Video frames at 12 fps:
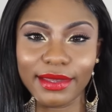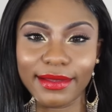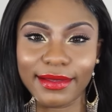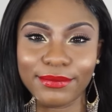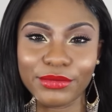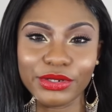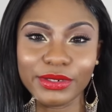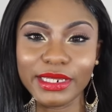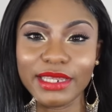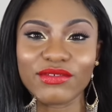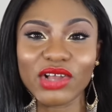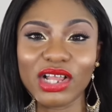I'm gonna
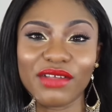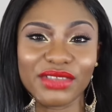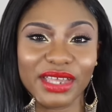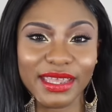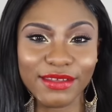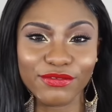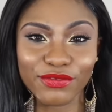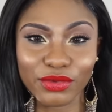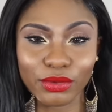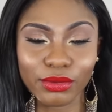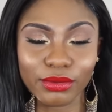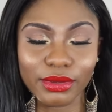leave all of the
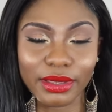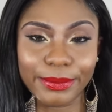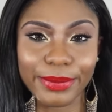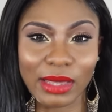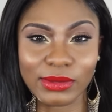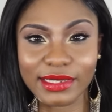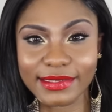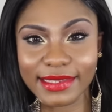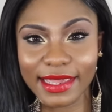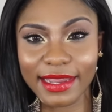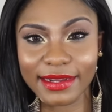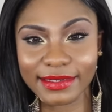info about this
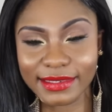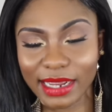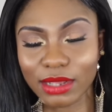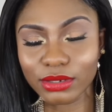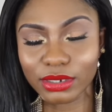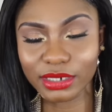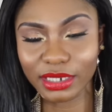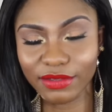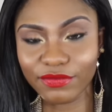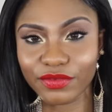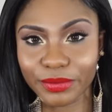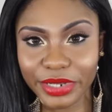hair down on the
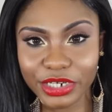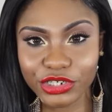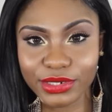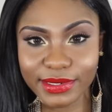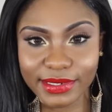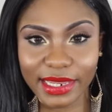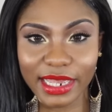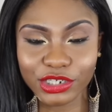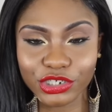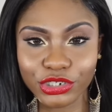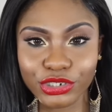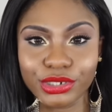information
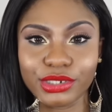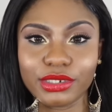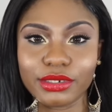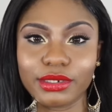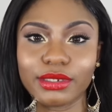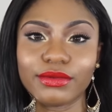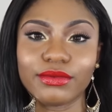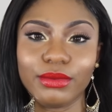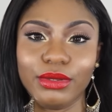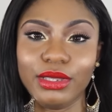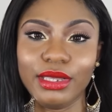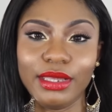section, the
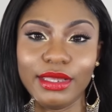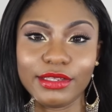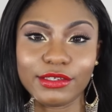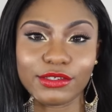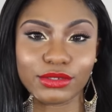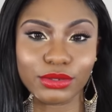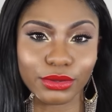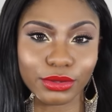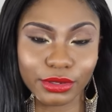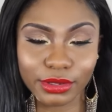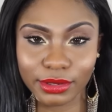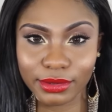
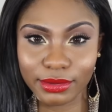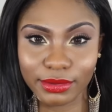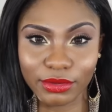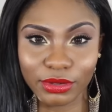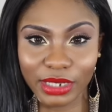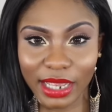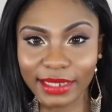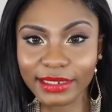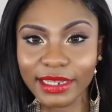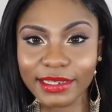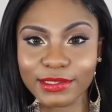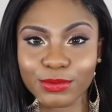store on
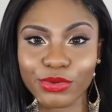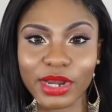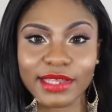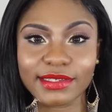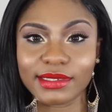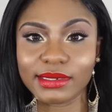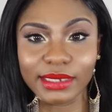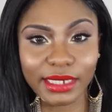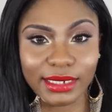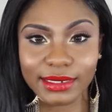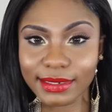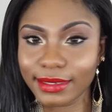AliExpress, the
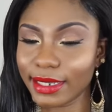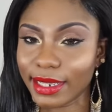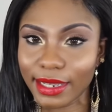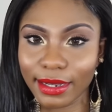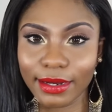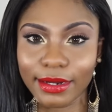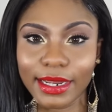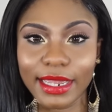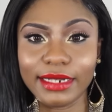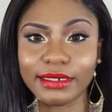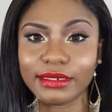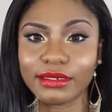link to the hair,
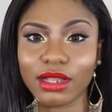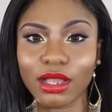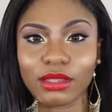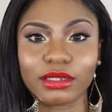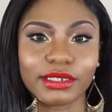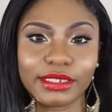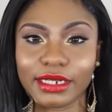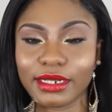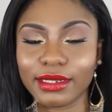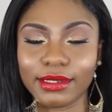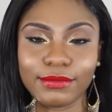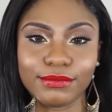and all of the
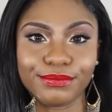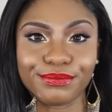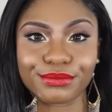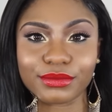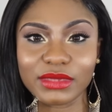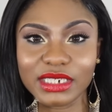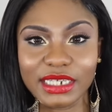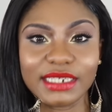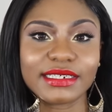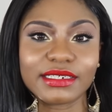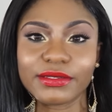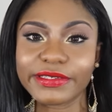
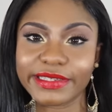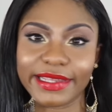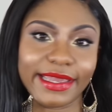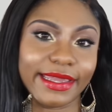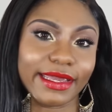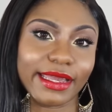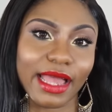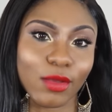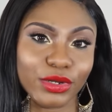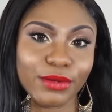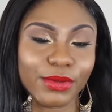details like how many